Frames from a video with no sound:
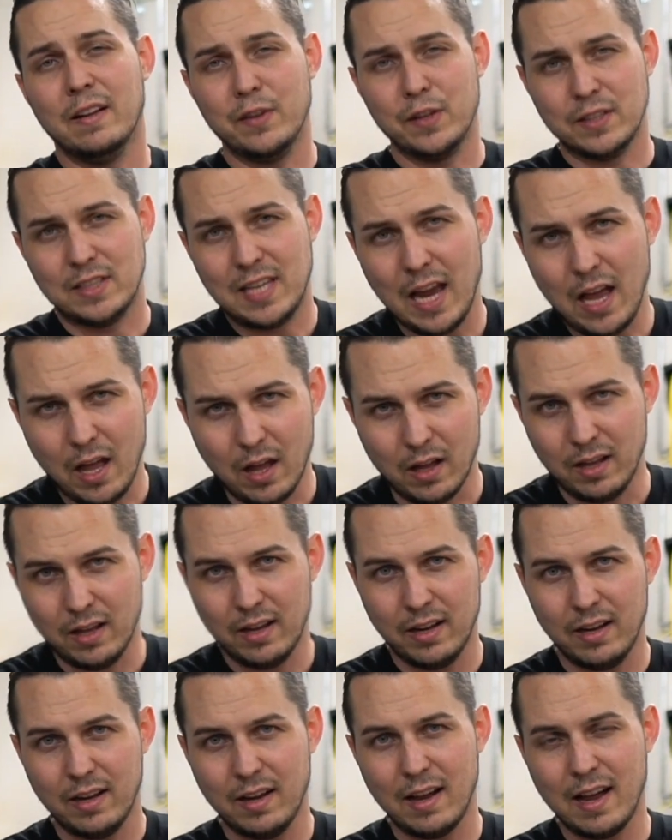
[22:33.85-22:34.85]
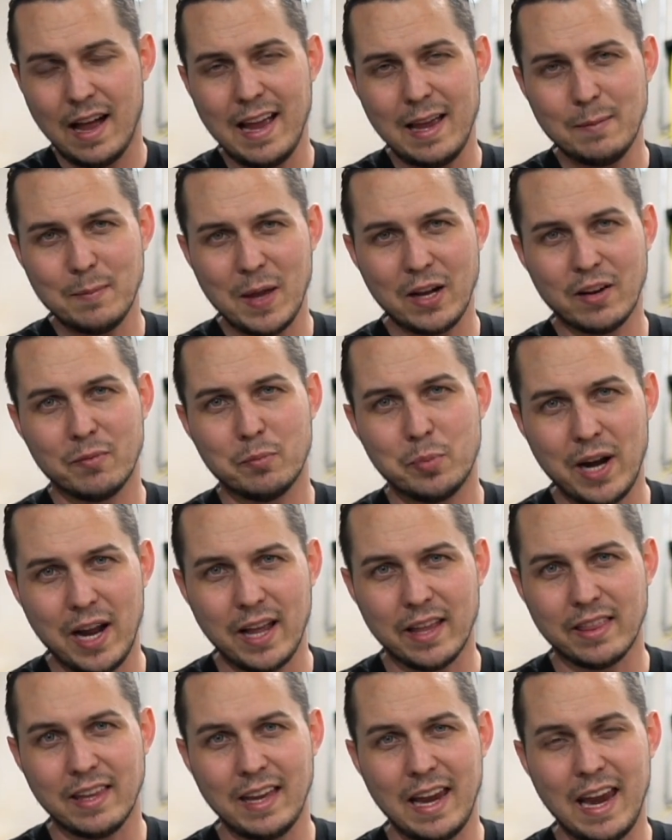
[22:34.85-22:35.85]
if you can tell, I am out of
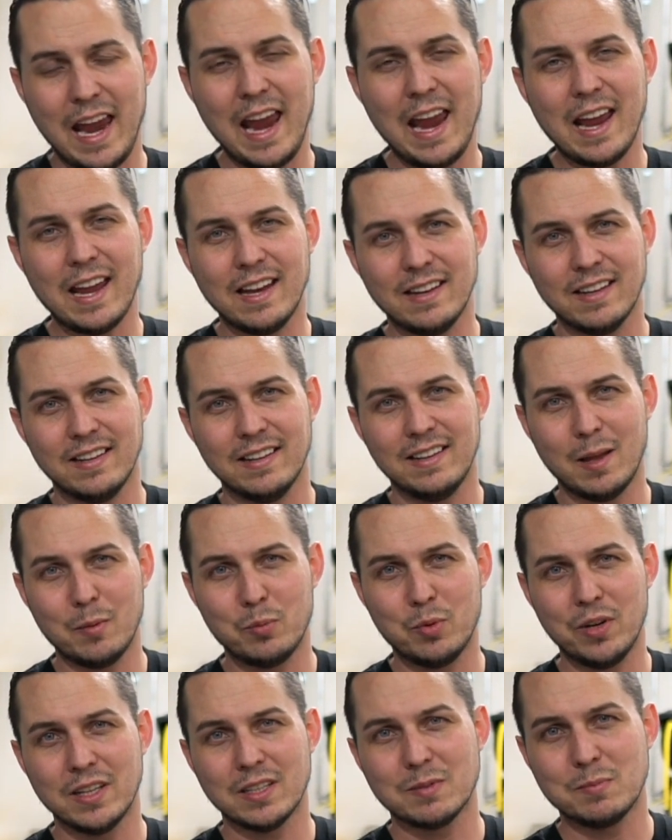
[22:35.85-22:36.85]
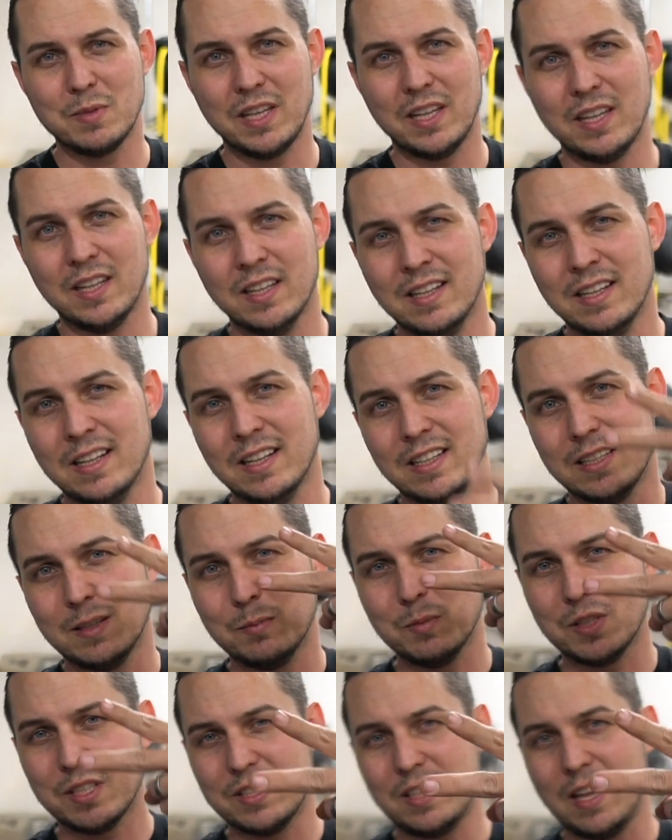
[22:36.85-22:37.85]
breath, and that brings me to
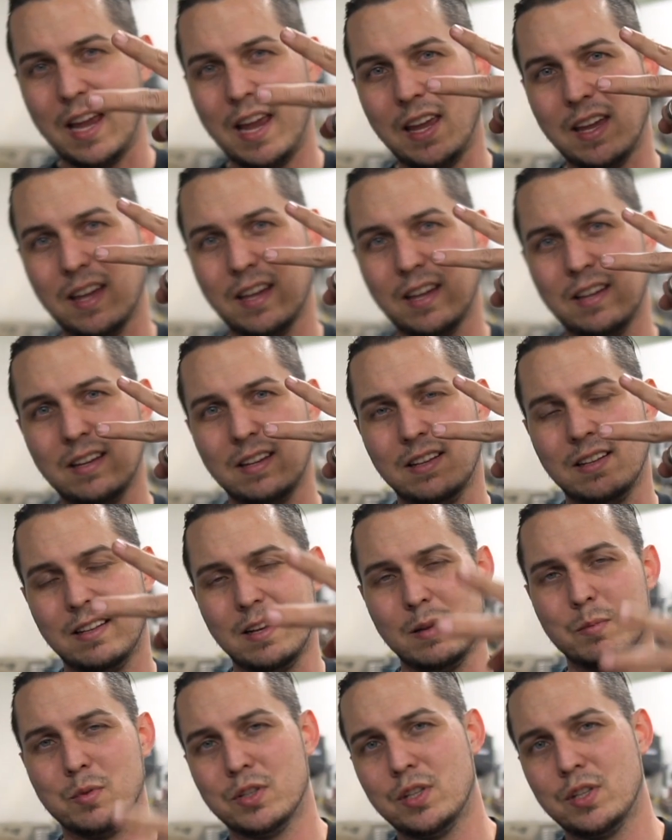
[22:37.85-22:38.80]
mistake number